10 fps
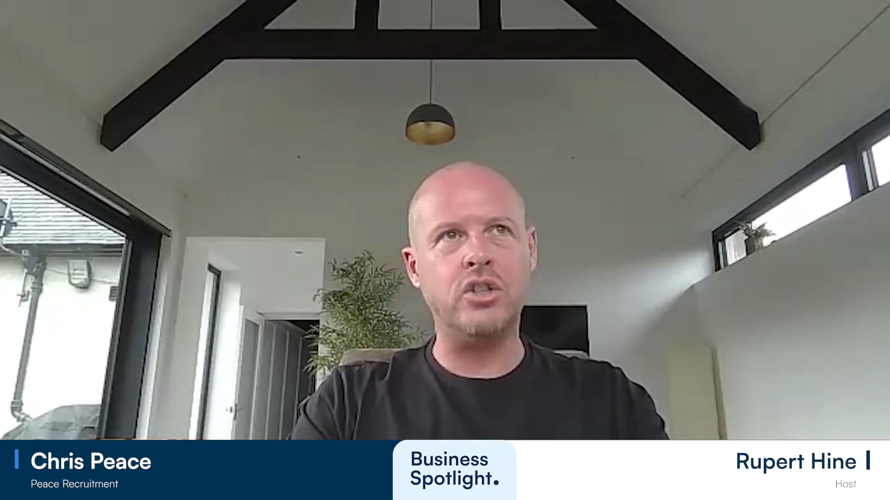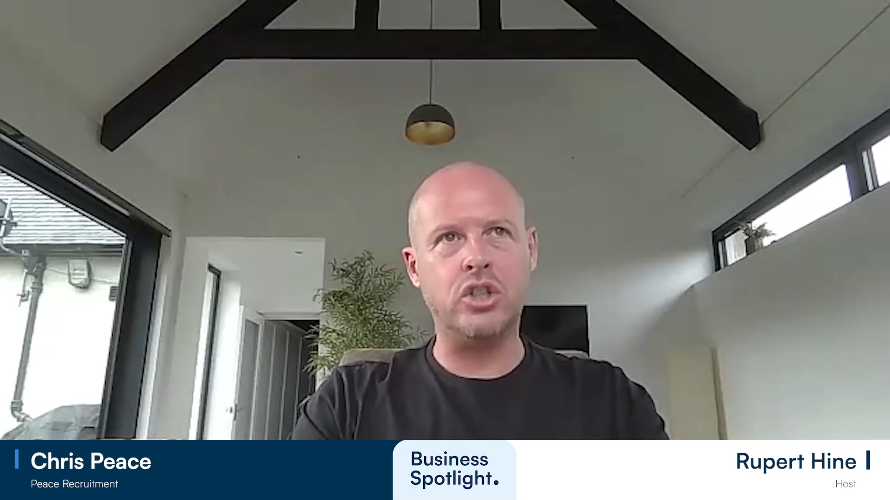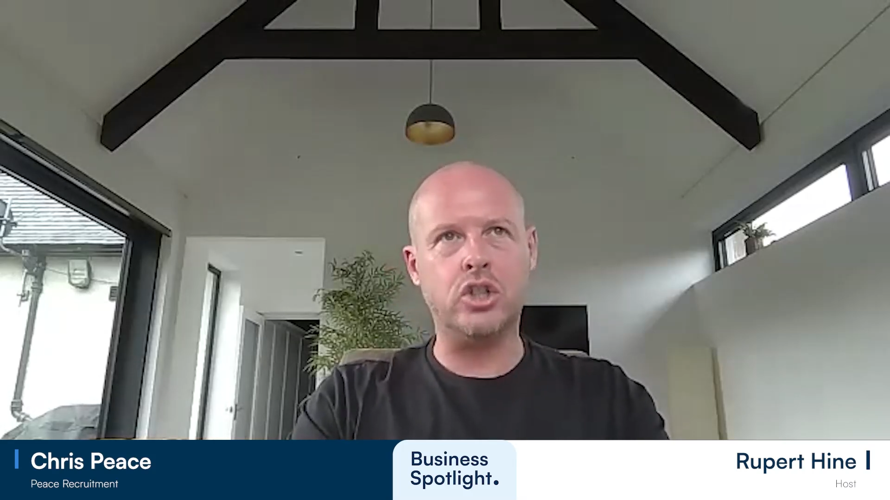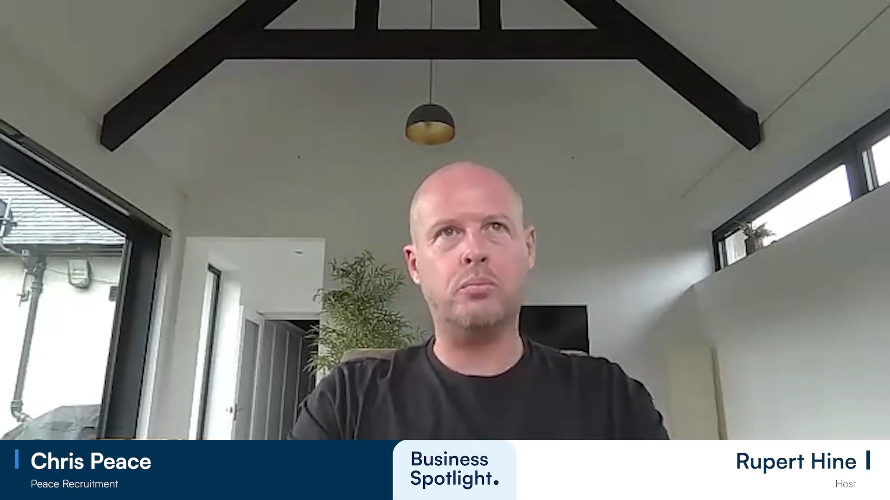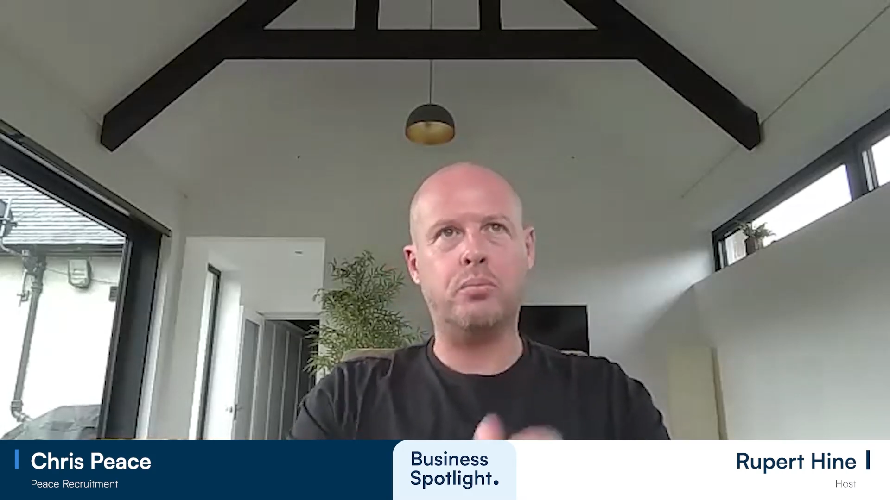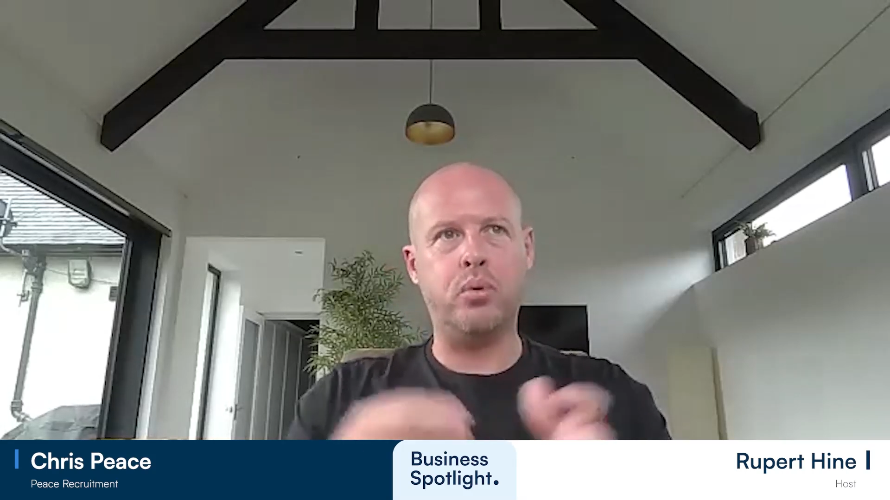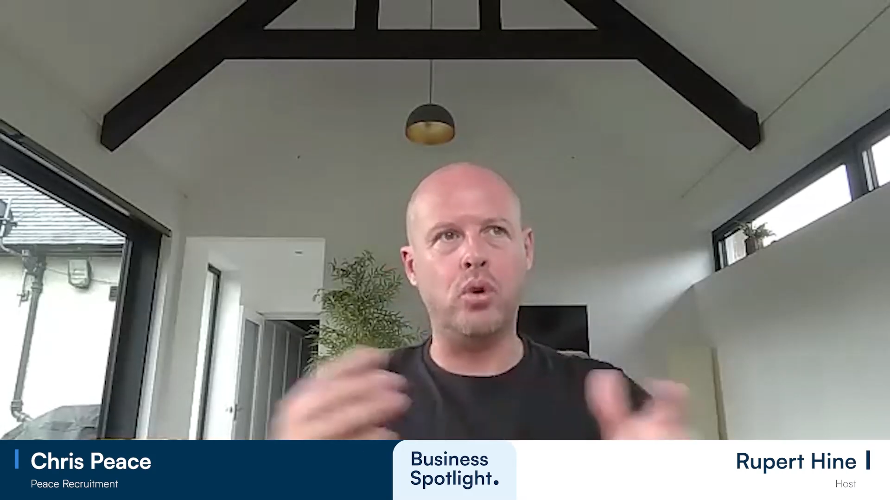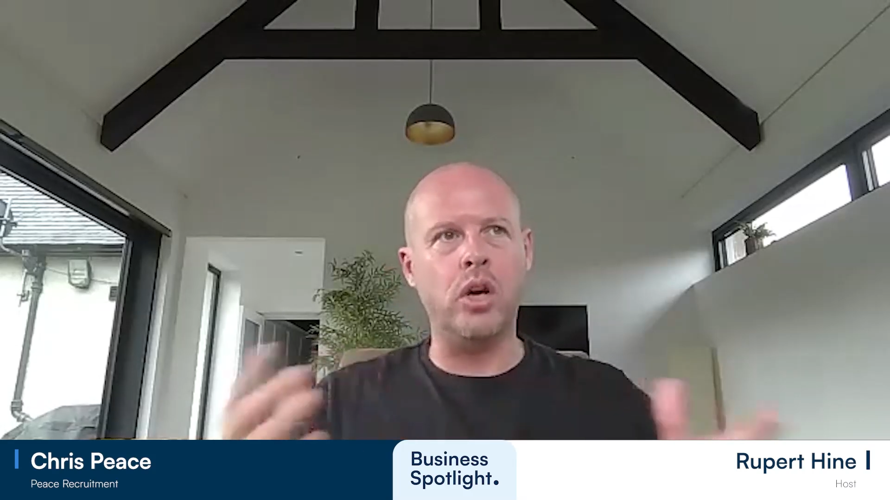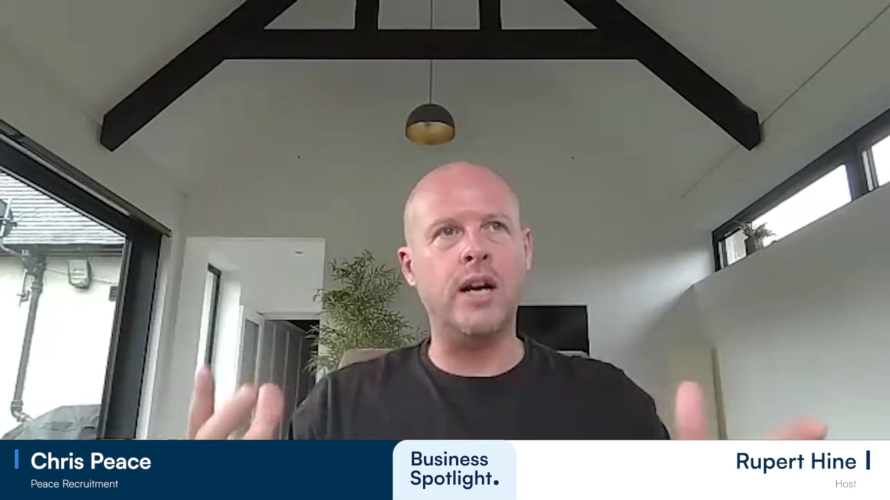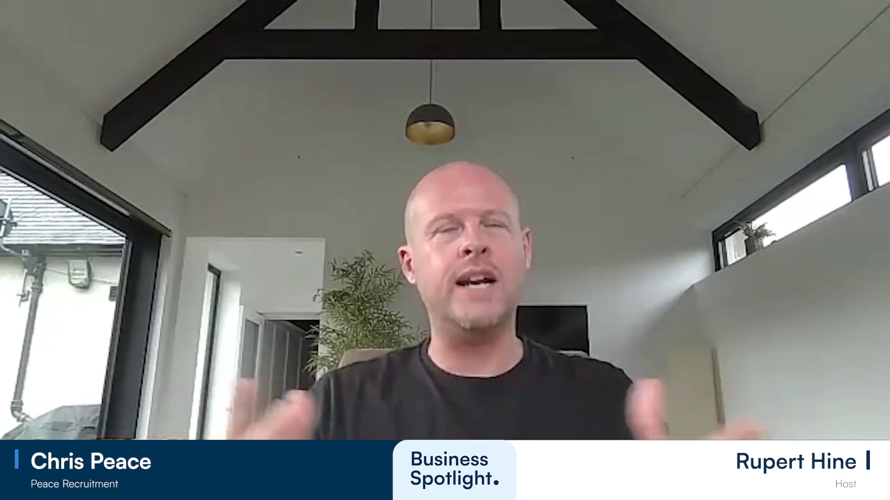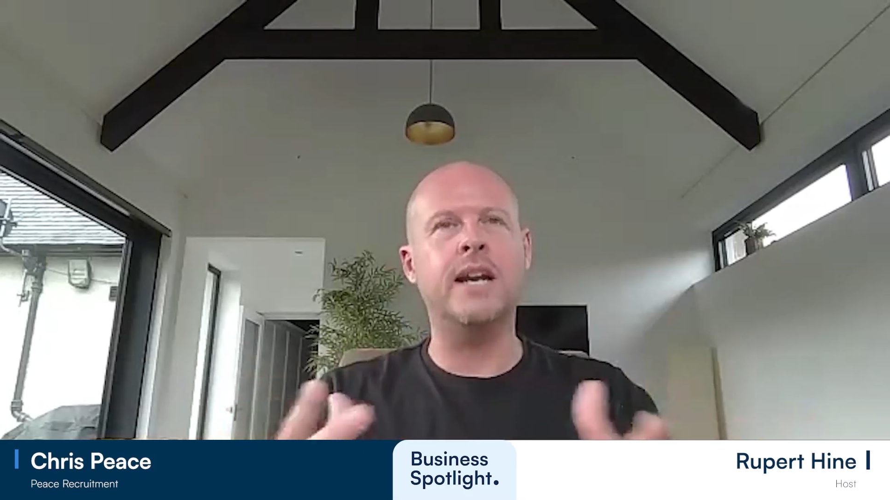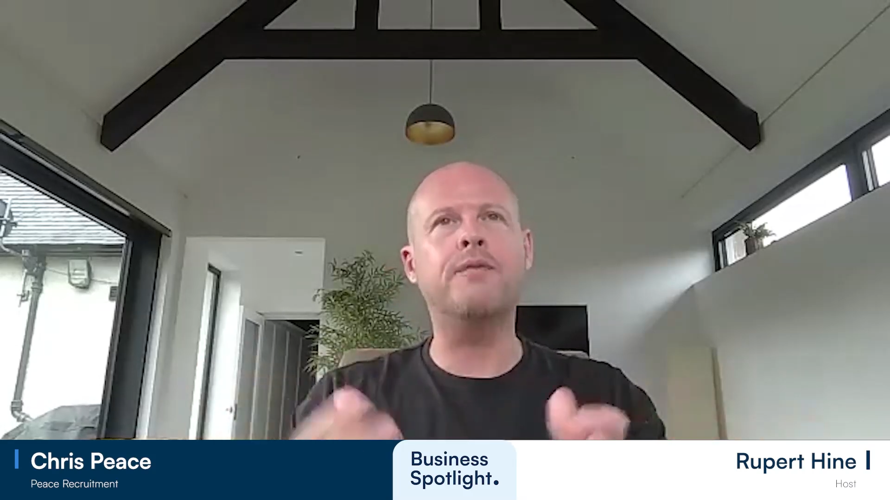support and